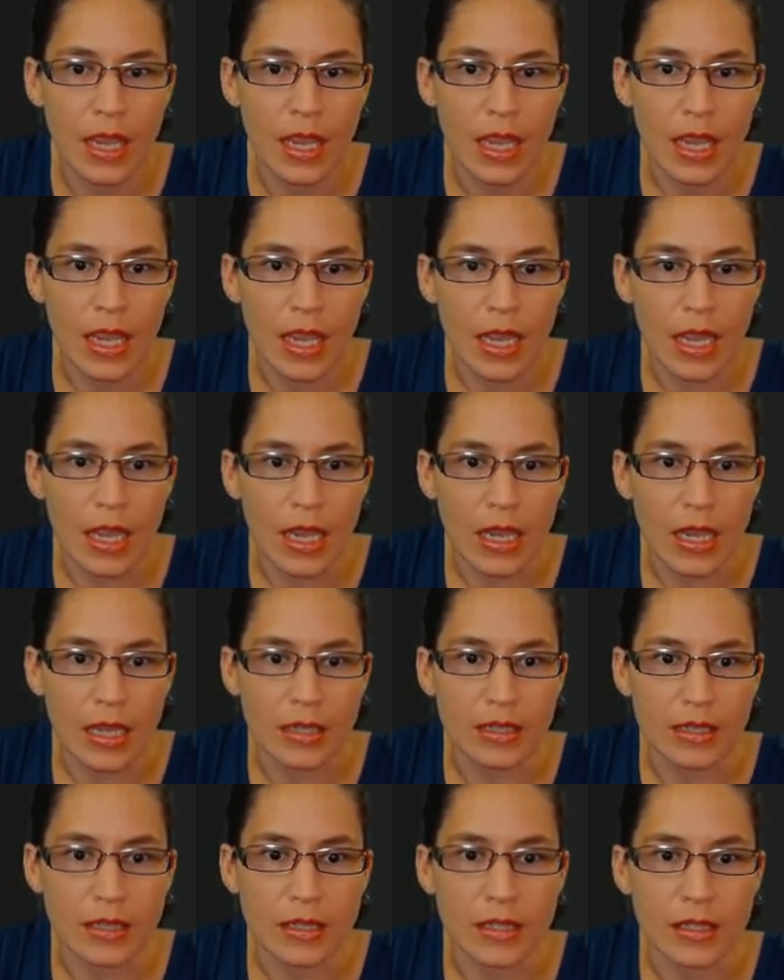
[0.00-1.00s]

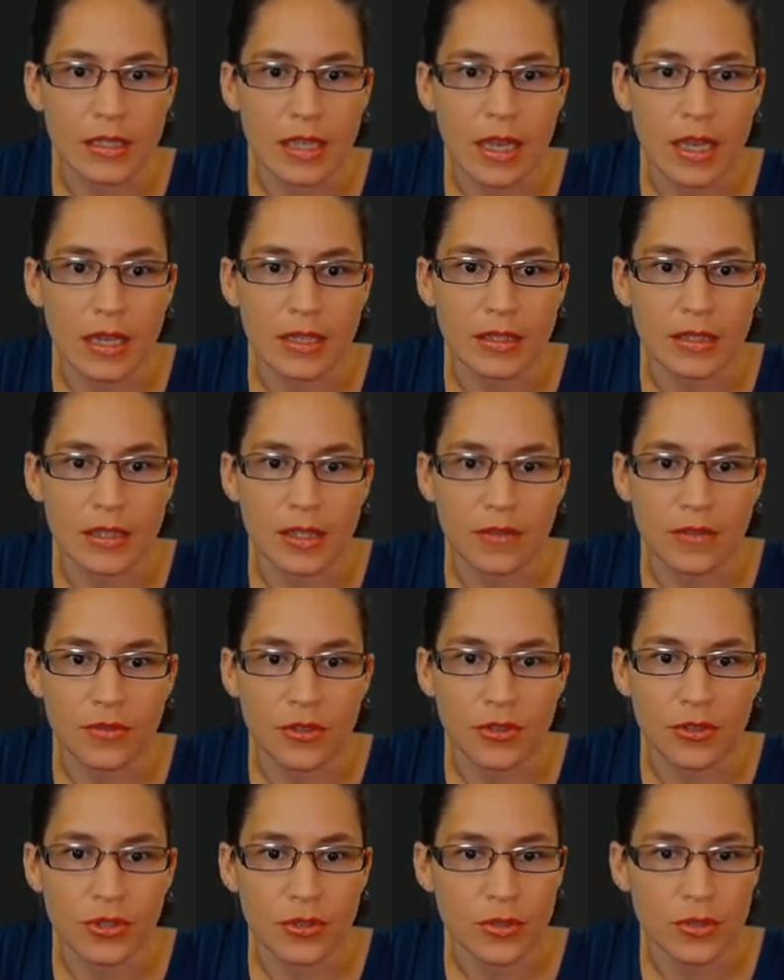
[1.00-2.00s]
And it says, if you
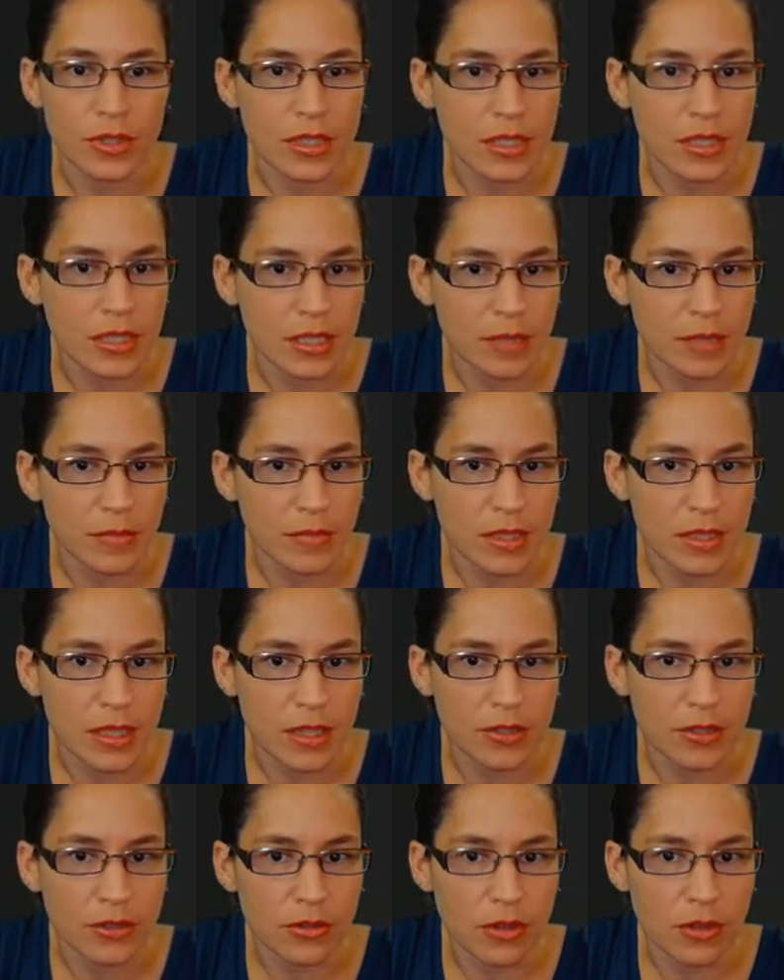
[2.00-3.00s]
use Steam, set
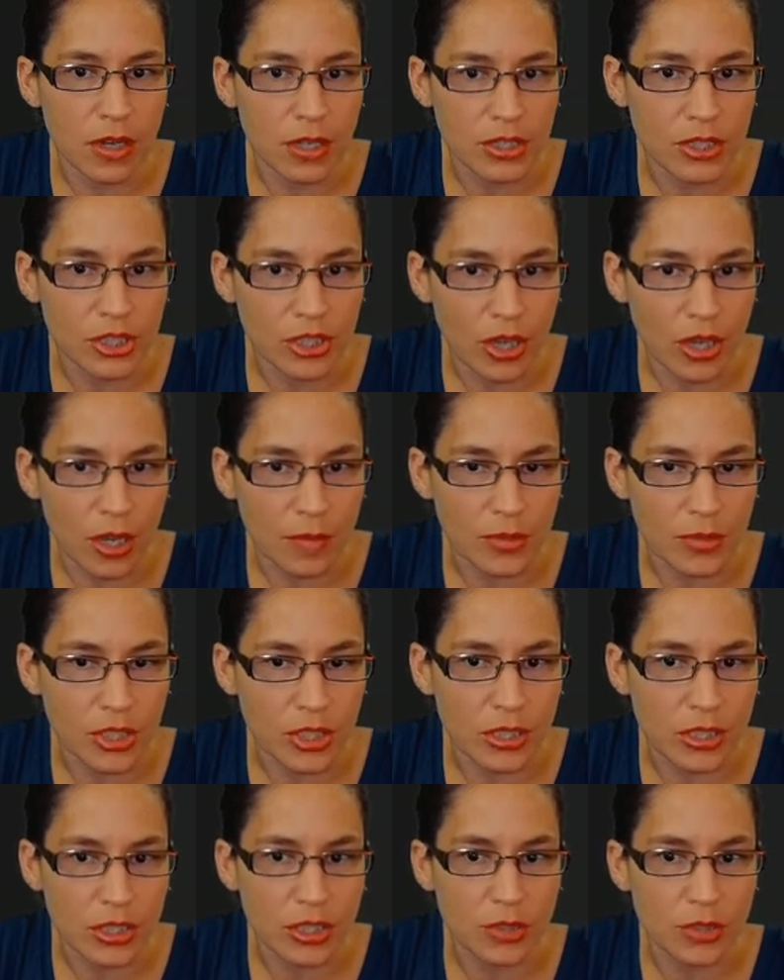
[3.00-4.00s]
your launch
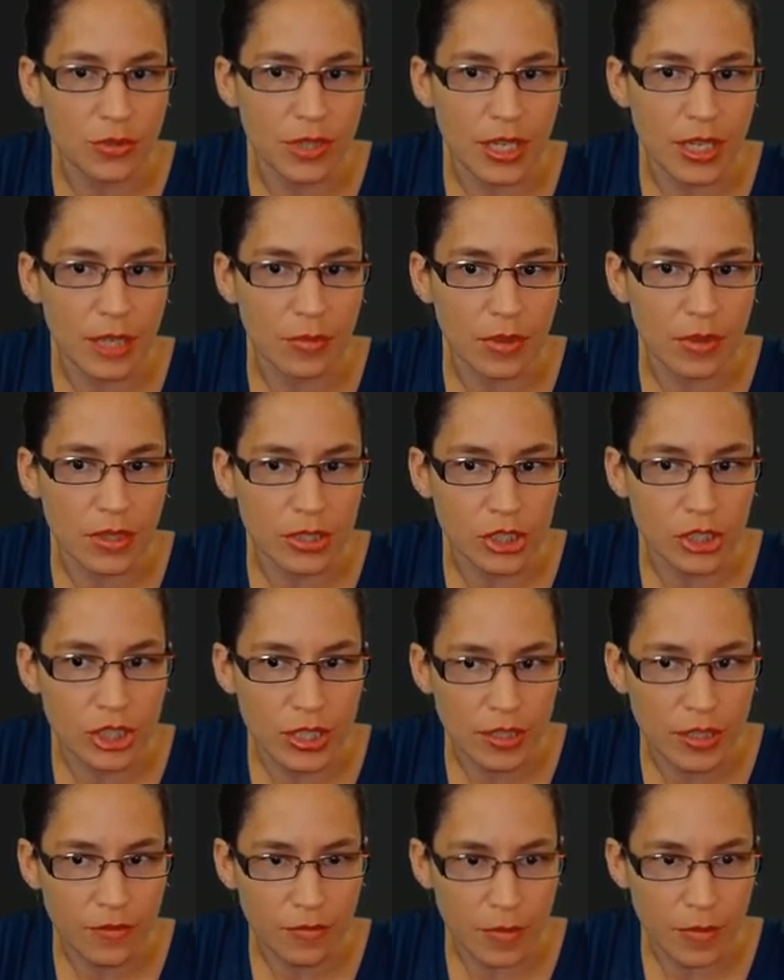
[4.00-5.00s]
options to enable
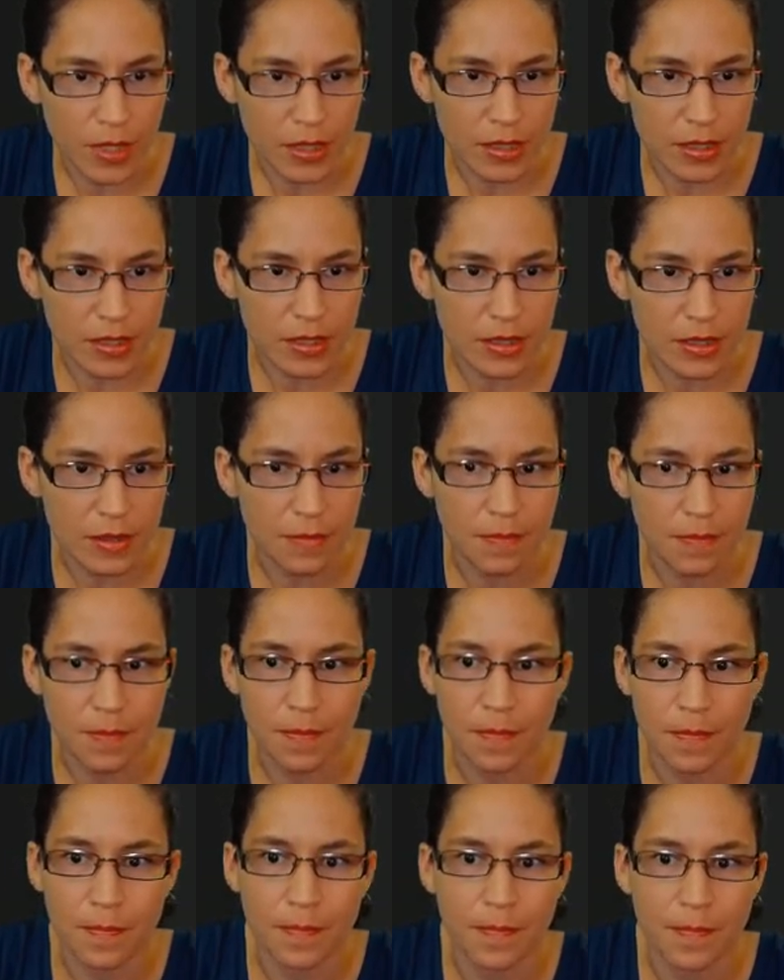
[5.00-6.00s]
achievements.
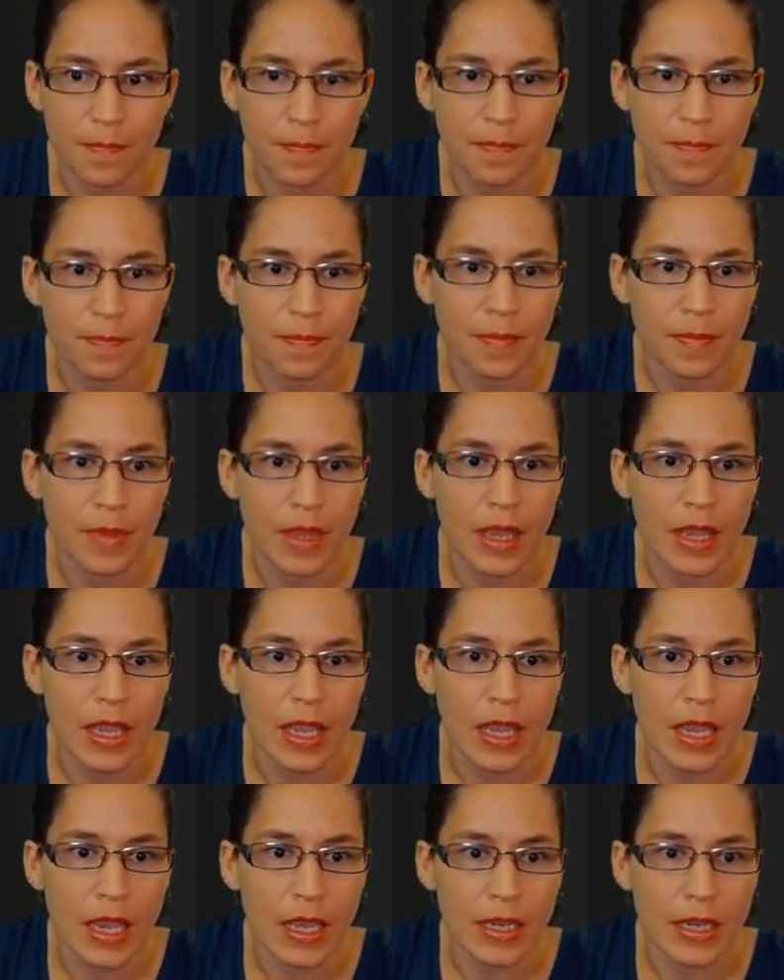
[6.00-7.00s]

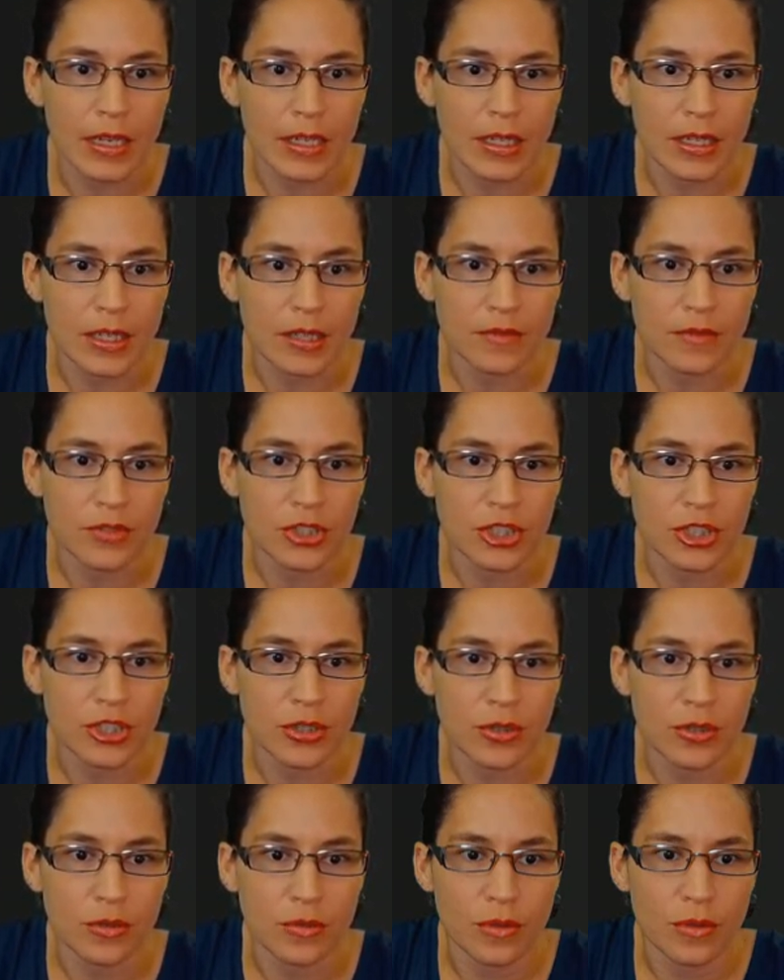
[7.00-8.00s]
And it gives
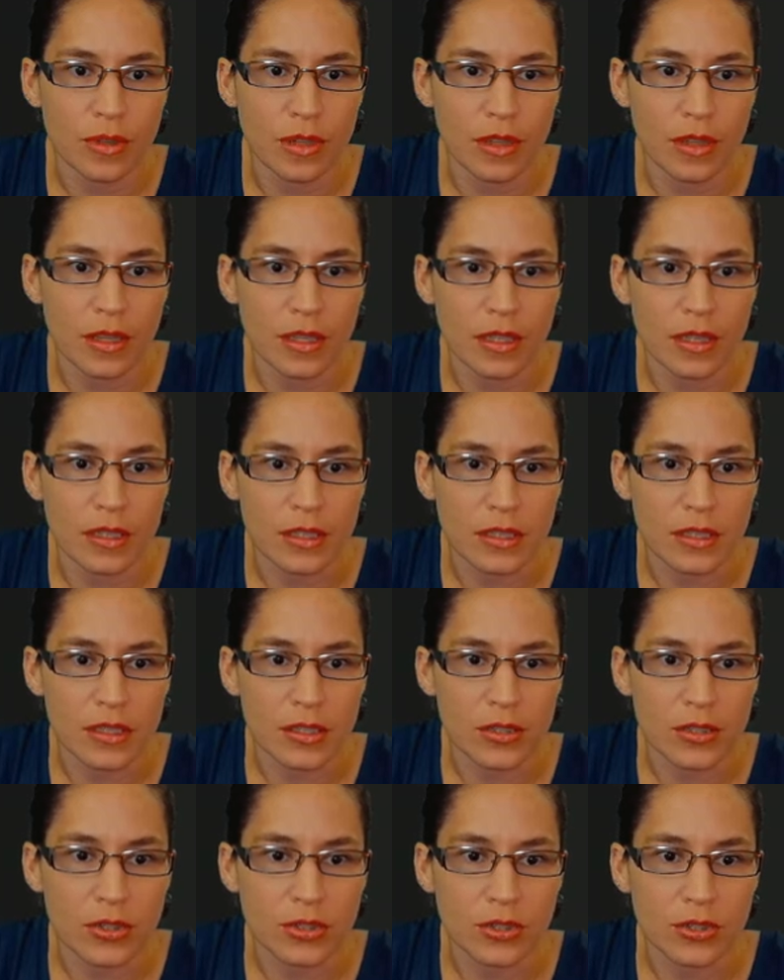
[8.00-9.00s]
you this
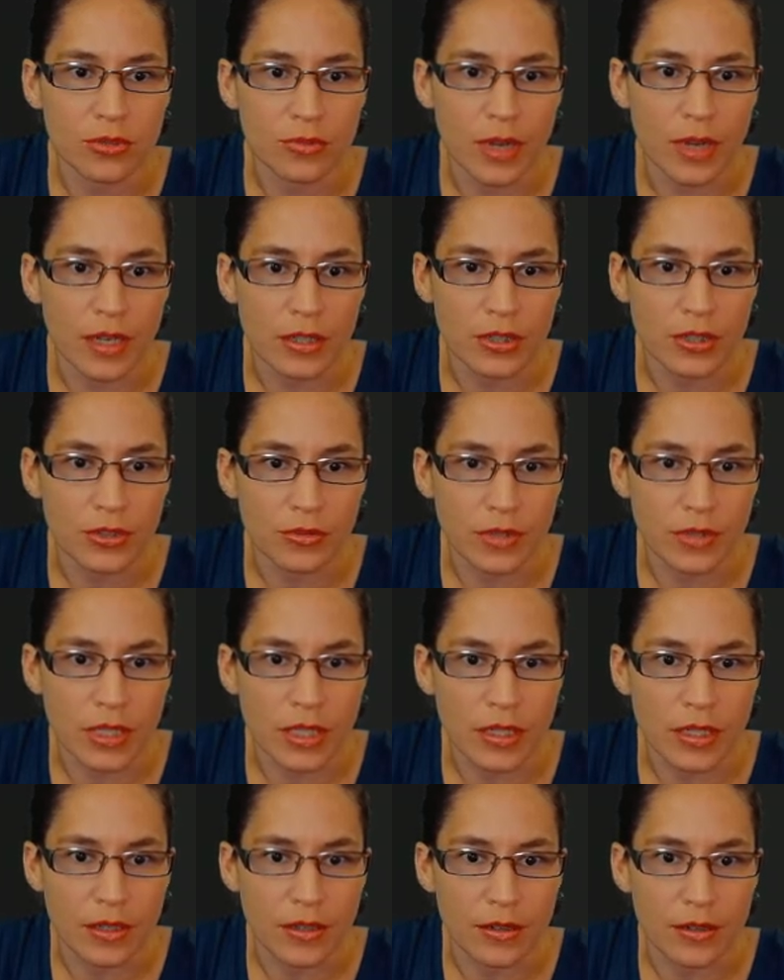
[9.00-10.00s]
directory
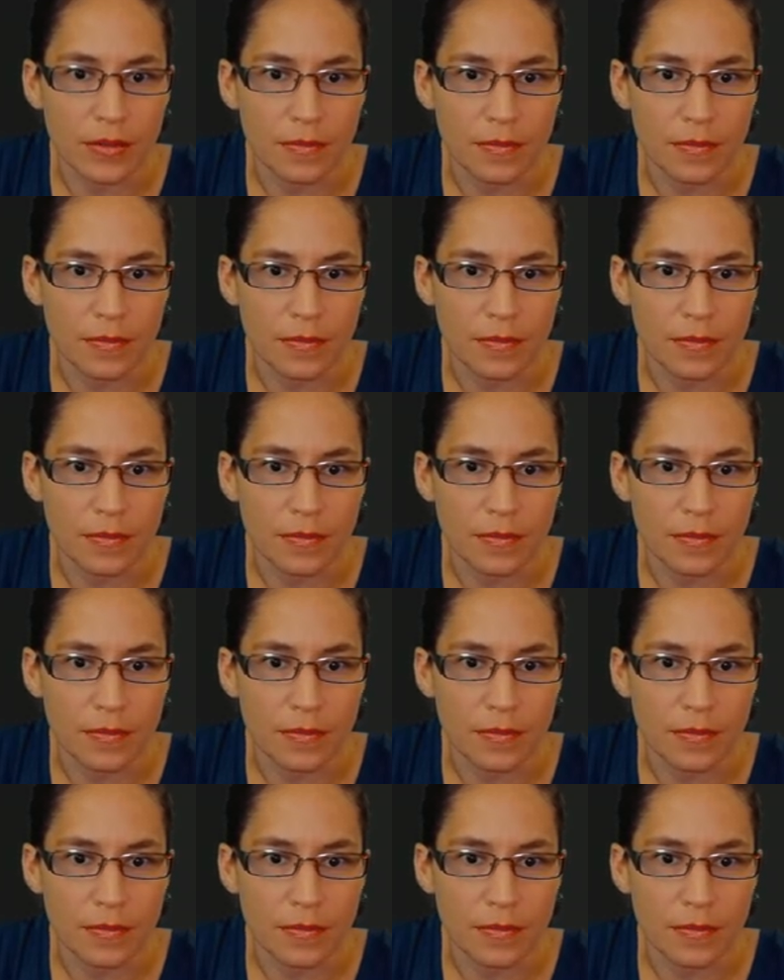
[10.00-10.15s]
here.